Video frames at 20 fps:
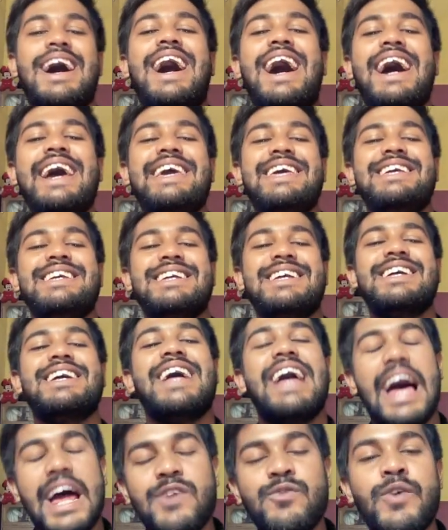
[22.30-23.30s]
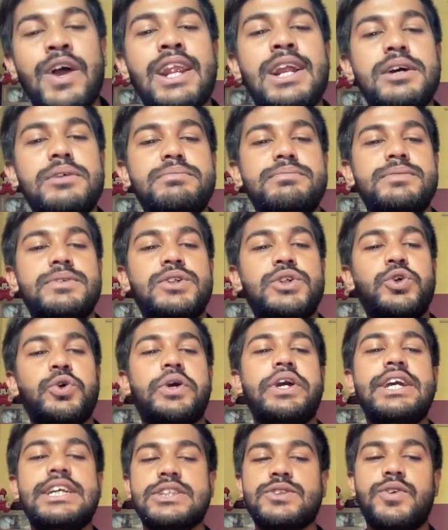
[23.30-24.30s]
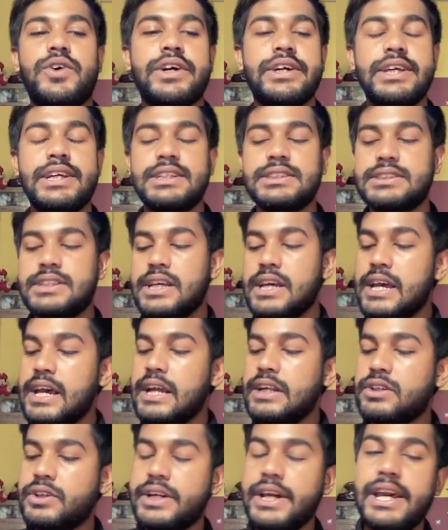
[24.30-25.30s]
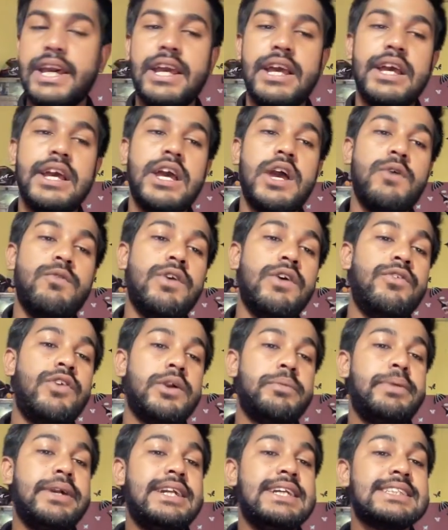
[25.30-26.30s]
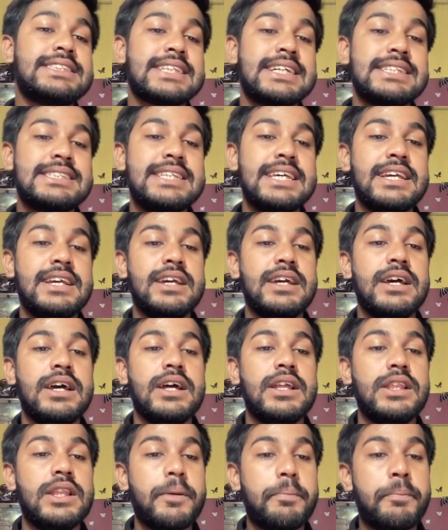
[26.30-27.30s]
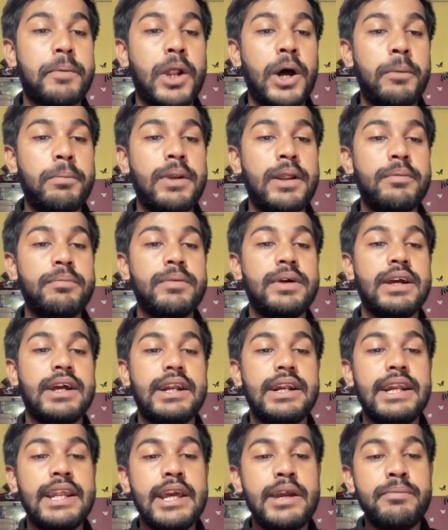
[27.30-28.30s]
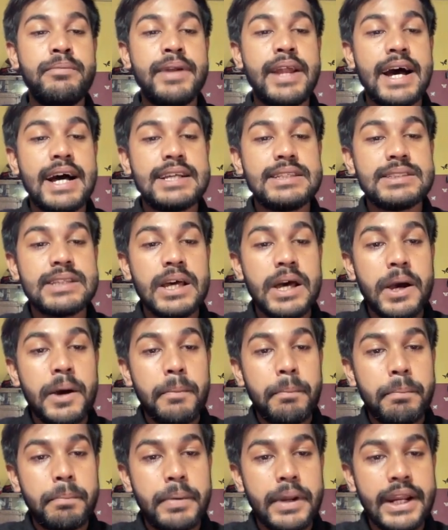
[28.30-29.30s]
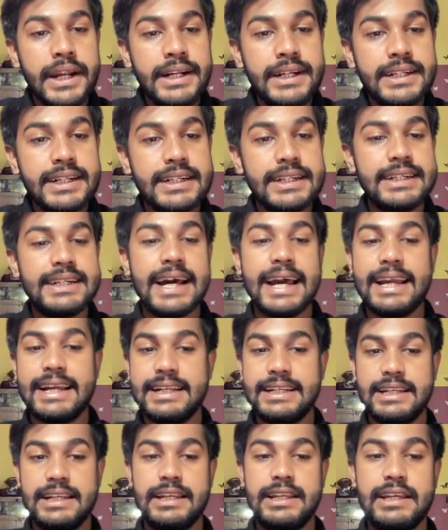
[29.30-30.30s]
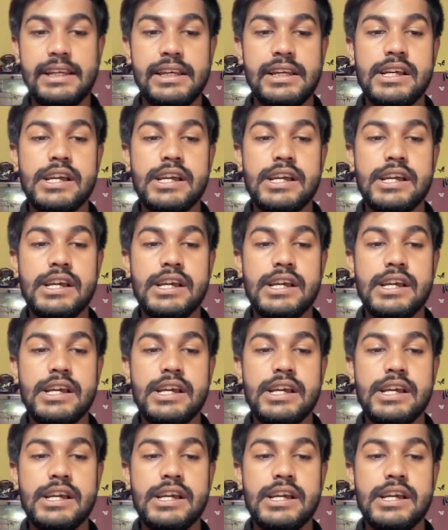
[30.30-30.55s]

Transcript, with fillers: Hi and welcome to Geeks for Geeks. Today we would be discussing the problem named as print diagonally.